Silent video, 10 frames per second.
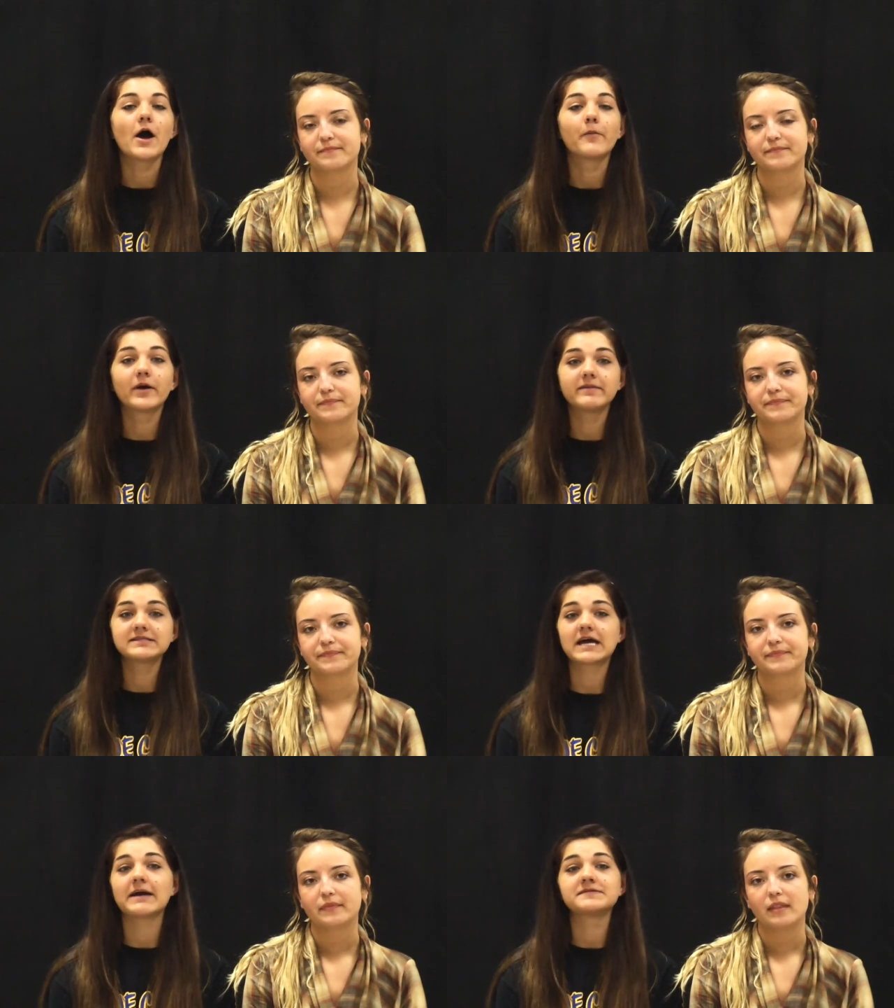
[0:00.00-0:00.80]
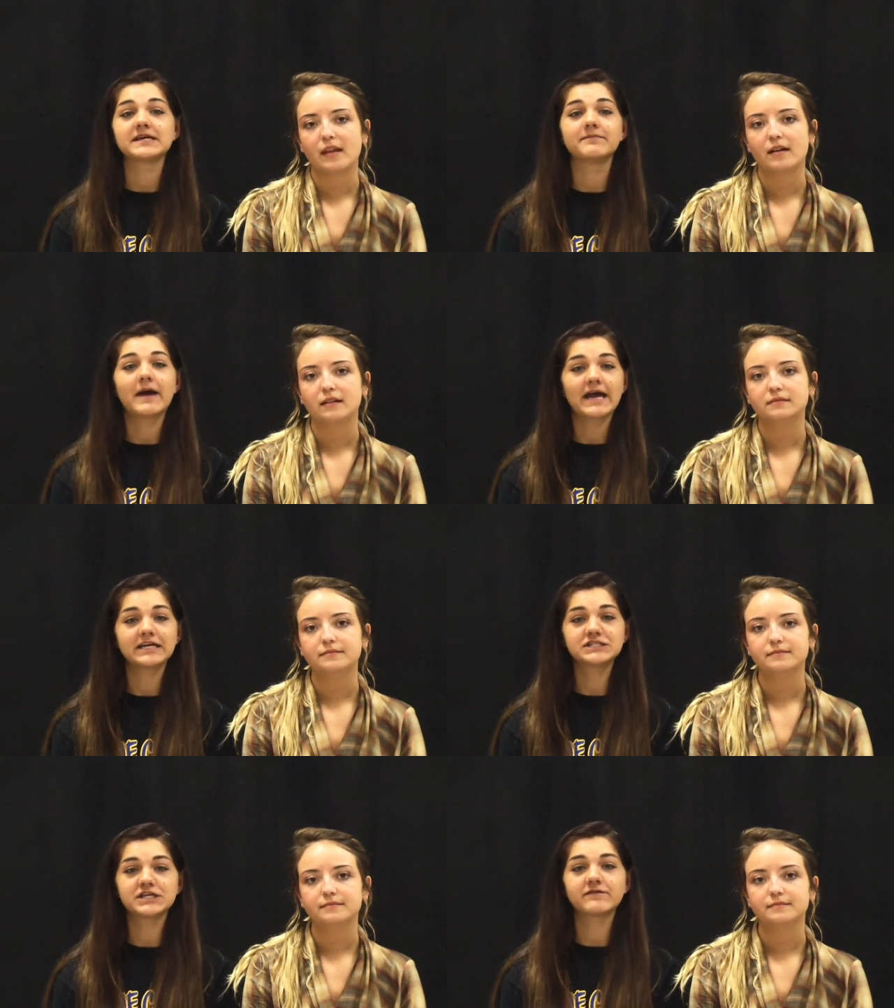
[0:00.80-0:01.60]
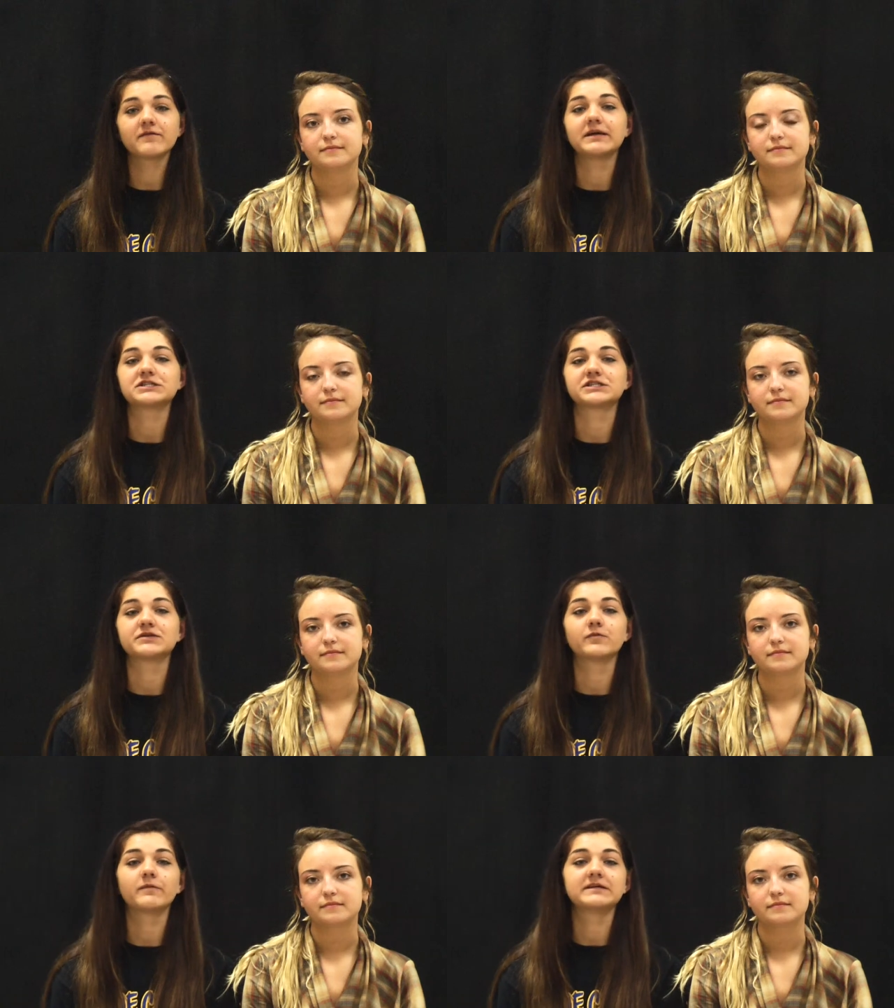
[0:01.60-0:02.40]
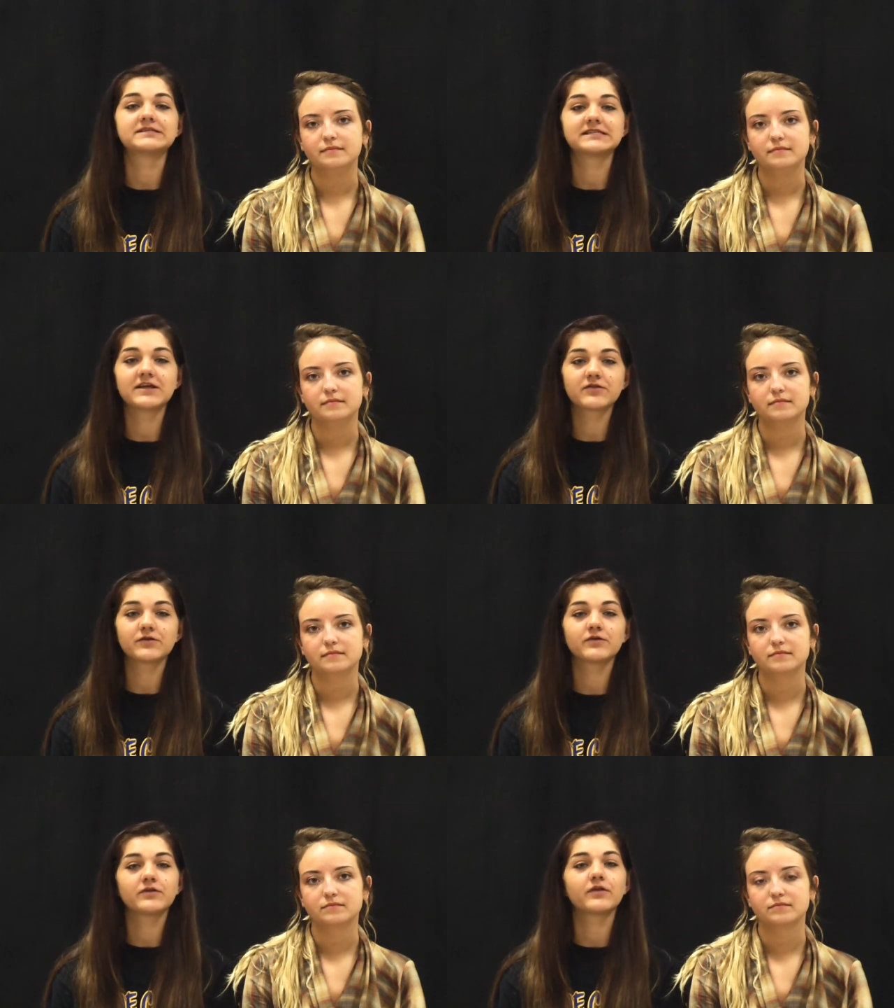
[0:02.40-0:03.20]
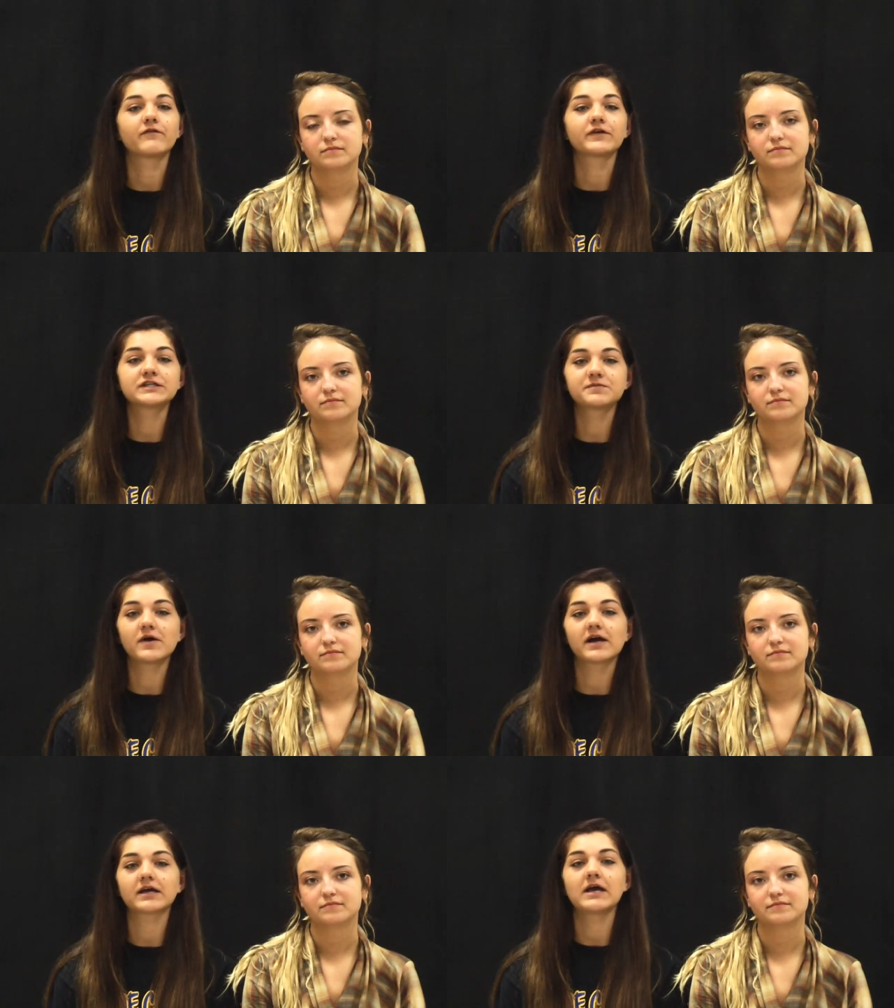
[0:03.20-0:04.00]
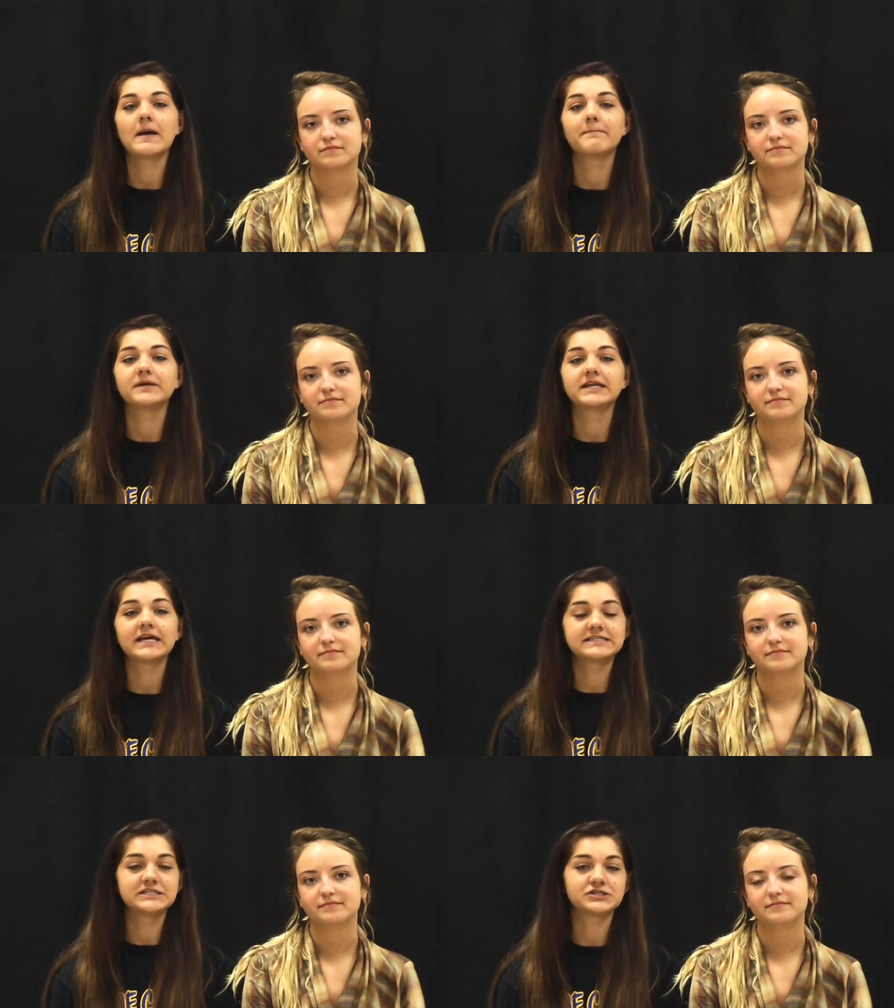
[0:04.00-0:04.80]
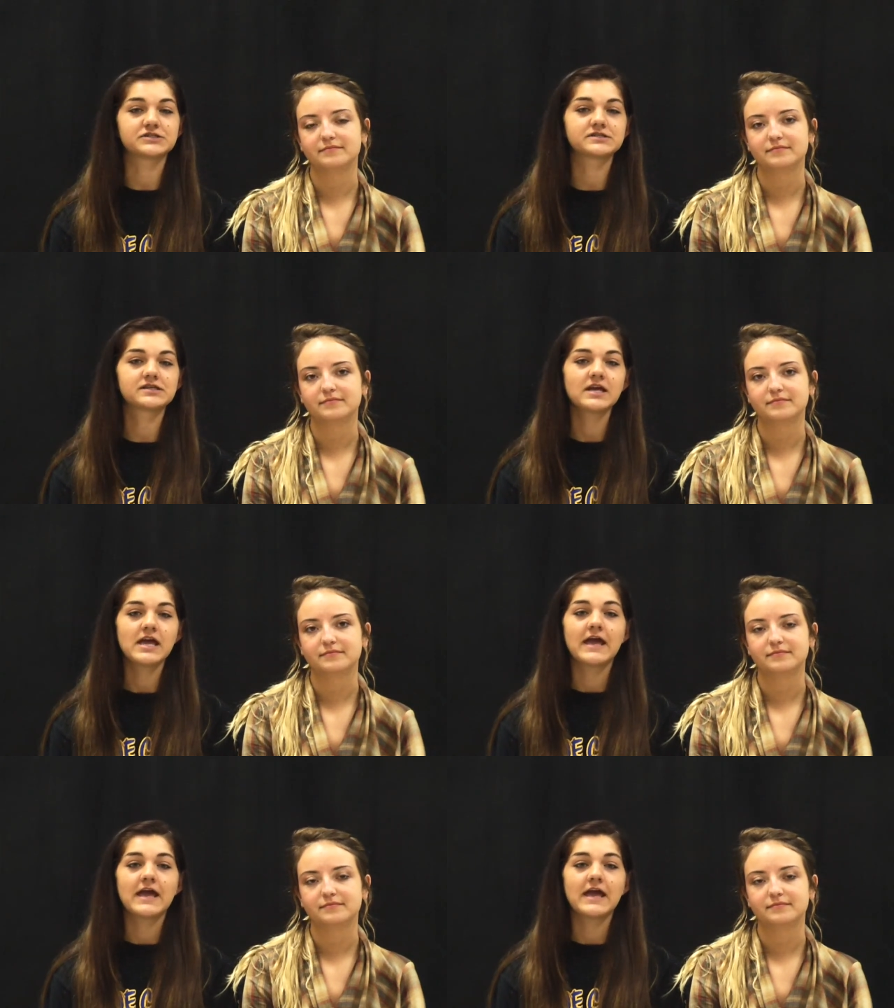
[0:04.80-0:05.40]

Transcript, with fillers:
Speaker 1: Appointment times and package information will be sent through the first block B-Day teachers.